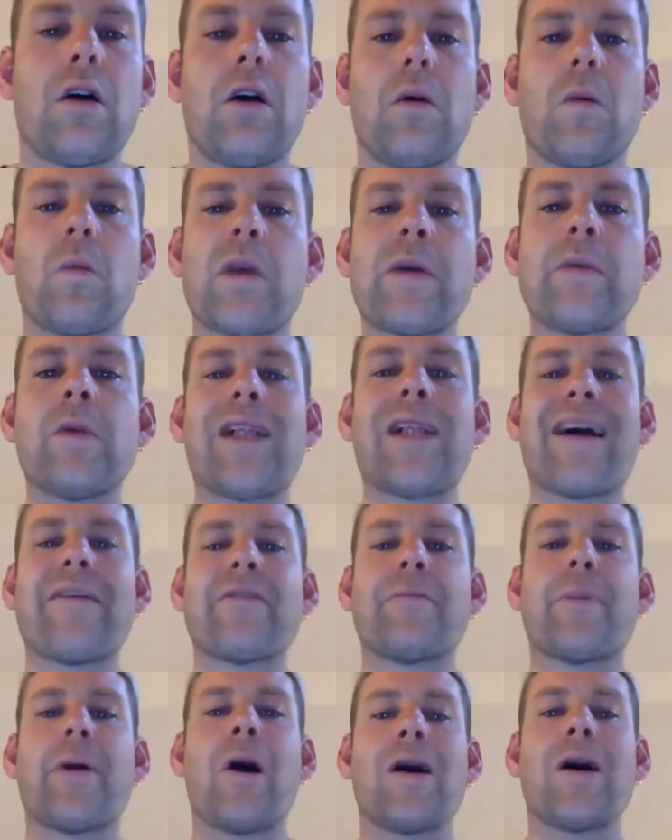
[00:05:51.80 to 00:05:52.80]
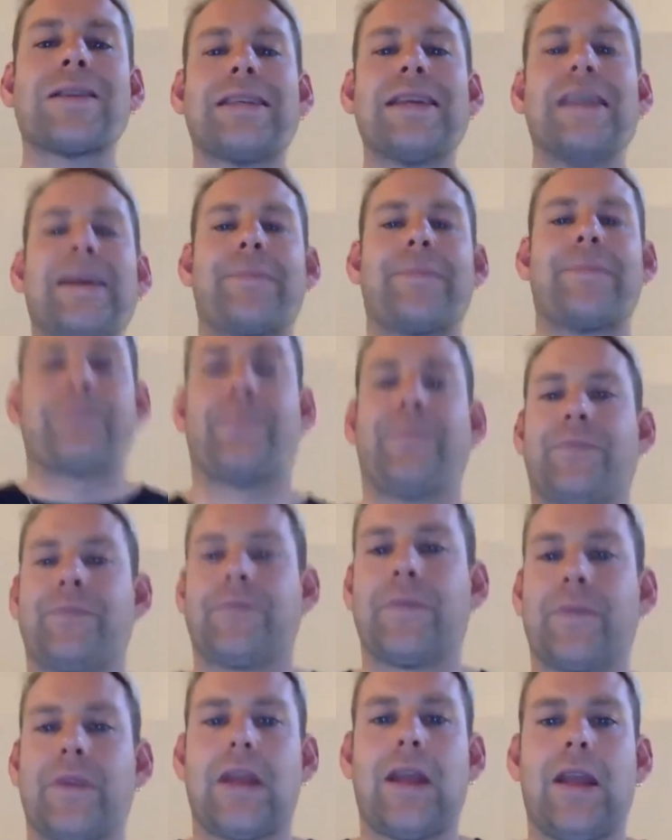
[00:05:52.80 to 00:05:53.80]
We will have a party.
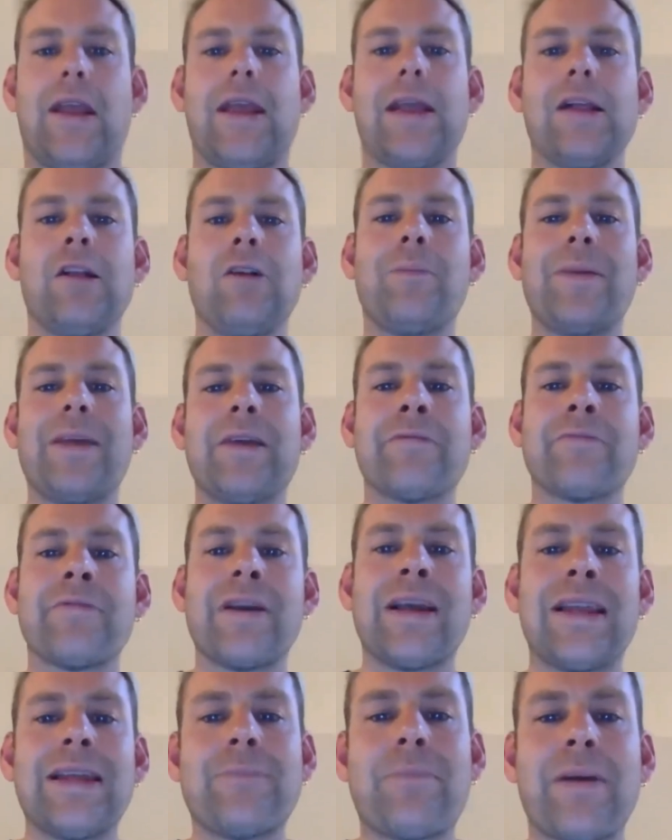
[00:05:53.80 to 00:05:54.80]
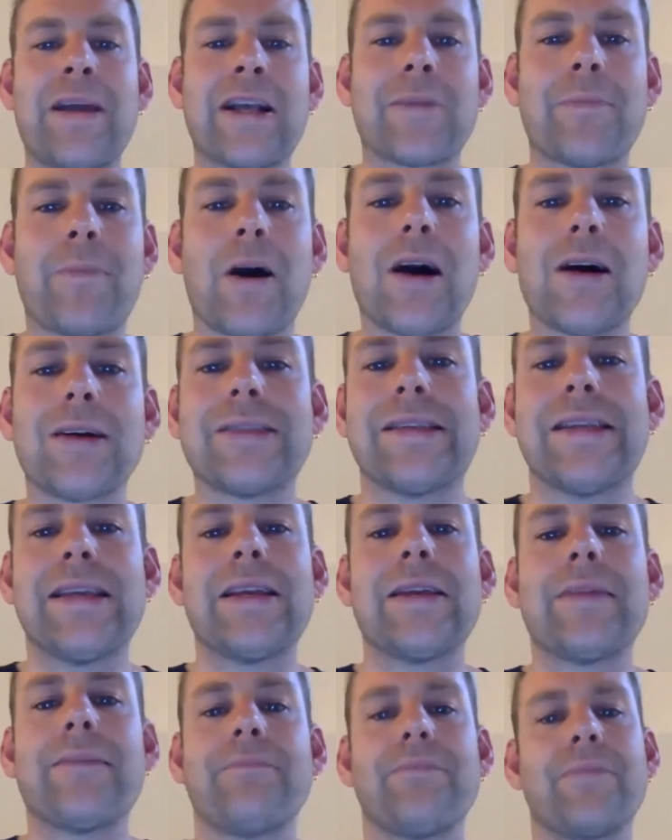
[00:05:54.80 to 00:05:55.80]
It'll be a really big
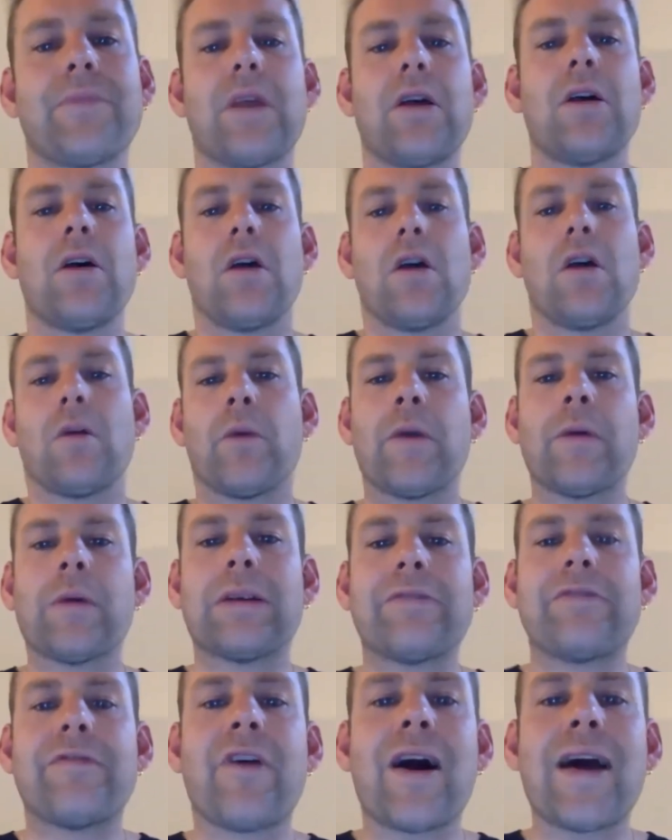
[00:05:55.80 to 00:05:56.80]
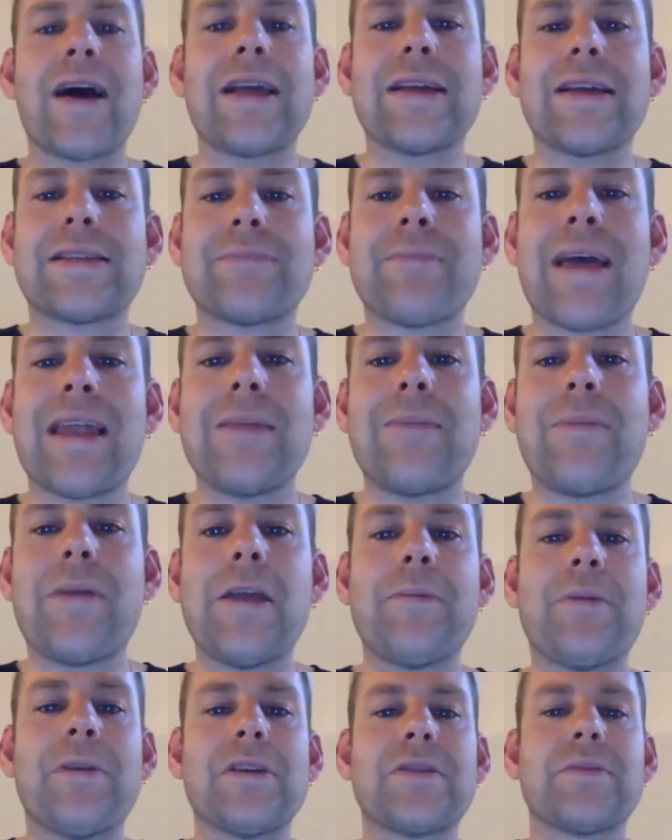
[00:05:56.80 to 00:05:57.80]
party. We will invite as many
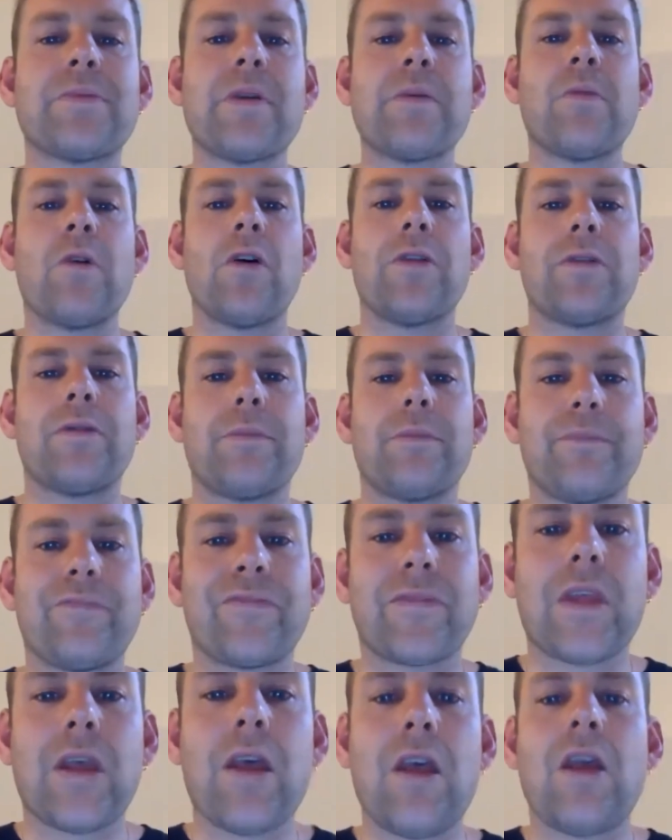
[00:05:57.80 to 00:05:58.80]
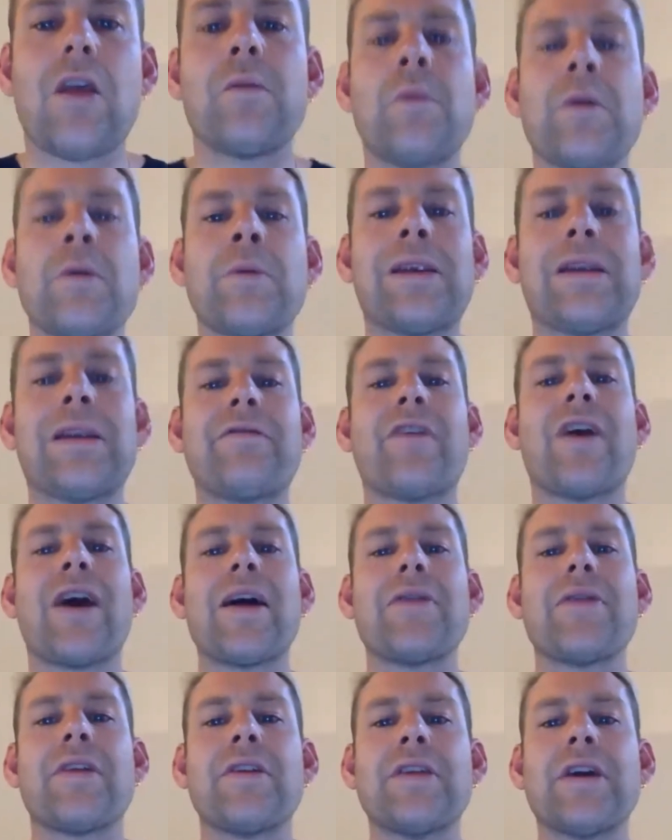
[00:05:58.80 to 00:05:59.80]
people as we want. We will
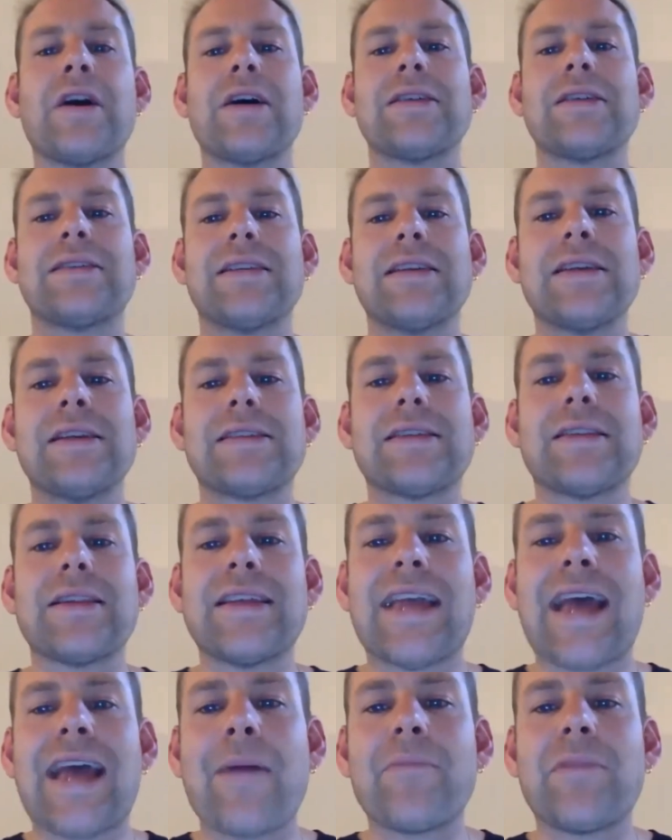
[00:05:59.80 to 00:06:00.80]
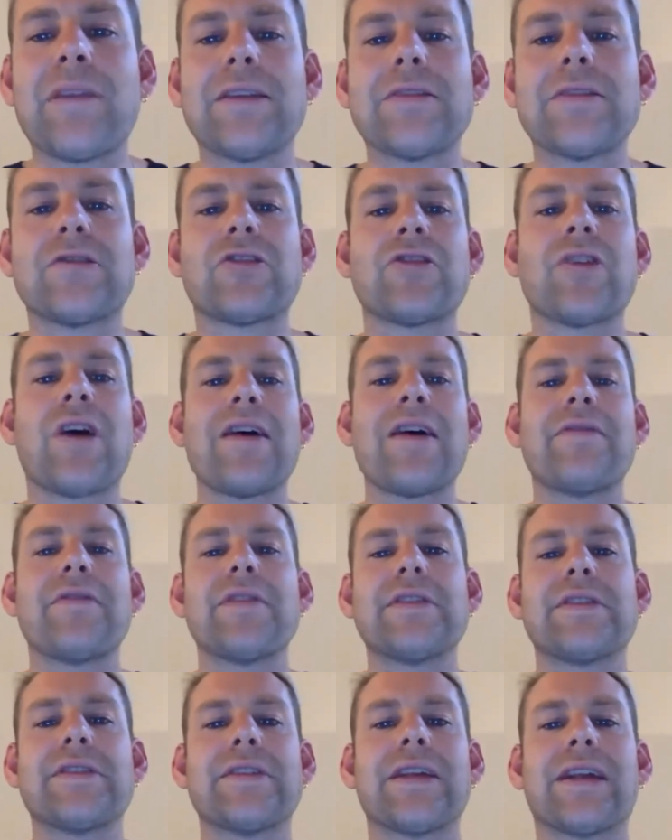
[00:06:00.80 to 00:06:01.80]
invite the nurses and the ambulance
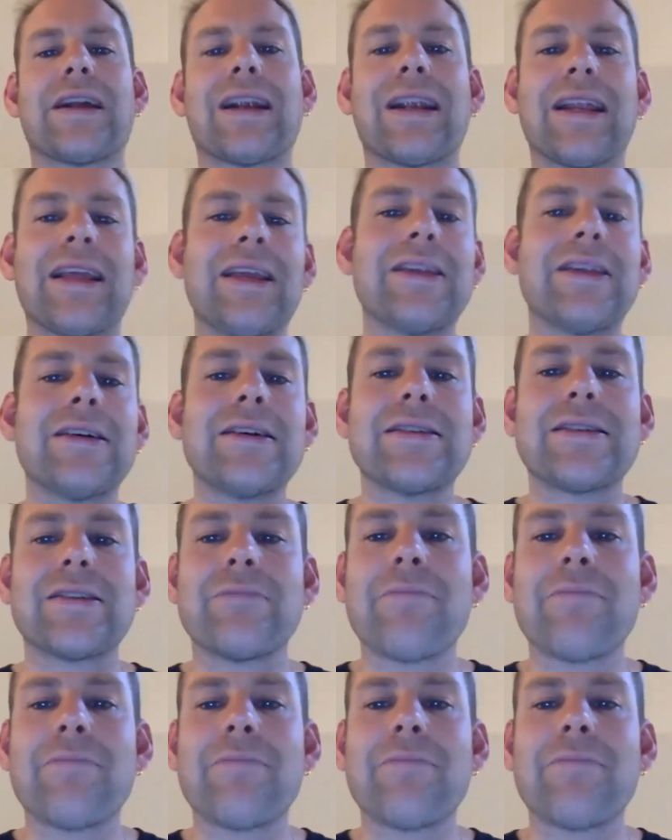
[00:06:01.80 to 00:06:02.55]
drivers and the cleaners and